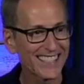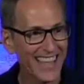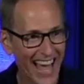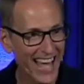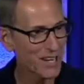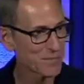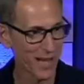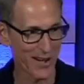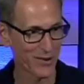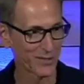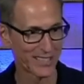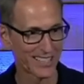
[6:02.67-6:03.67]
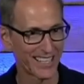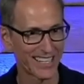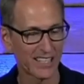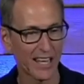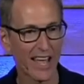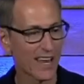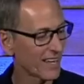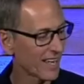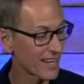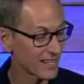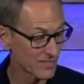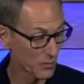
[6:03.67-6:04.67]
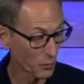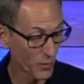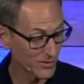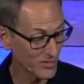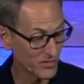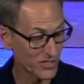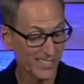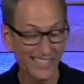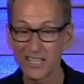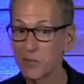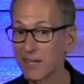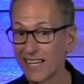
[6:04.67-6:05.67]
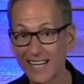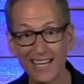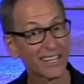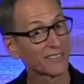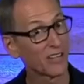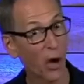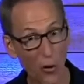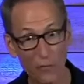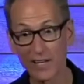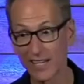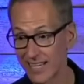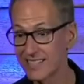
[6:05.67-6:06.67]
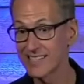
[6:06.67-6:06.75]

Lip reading: that about? And it wasn't just in the beginning of COVID. It's